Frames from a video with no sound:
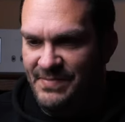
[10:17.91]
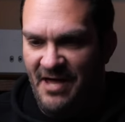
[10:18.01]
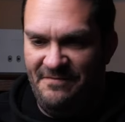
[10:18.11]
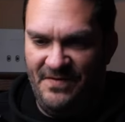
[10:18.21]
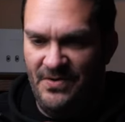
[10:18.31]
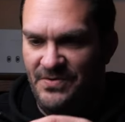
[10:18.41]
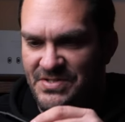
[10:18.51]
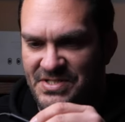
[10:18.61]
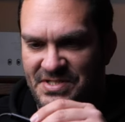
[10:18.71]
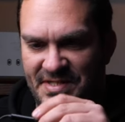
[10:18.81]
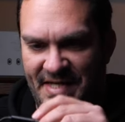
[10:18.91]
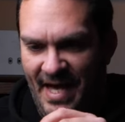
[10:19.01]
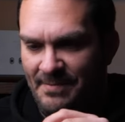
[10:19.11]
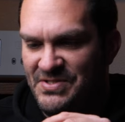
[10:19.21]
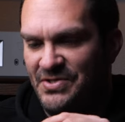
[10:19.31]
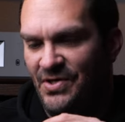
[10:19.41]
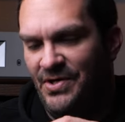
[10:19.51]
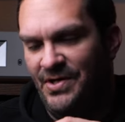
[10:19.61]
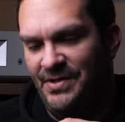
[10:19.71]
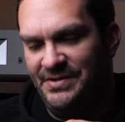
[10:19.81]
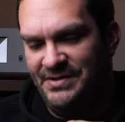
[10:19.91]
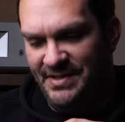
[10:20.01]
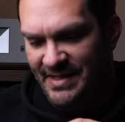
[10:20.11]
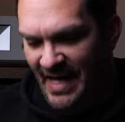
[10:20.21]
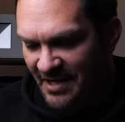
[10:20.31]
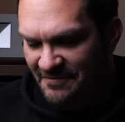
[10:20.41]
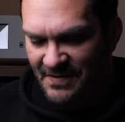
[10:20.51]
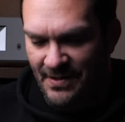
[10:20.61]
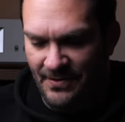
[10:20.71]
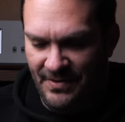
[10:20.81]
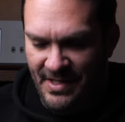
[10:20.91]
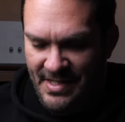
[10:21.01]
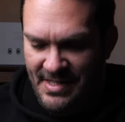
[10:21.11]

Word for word: headphones to the Amp Star to the iPhone.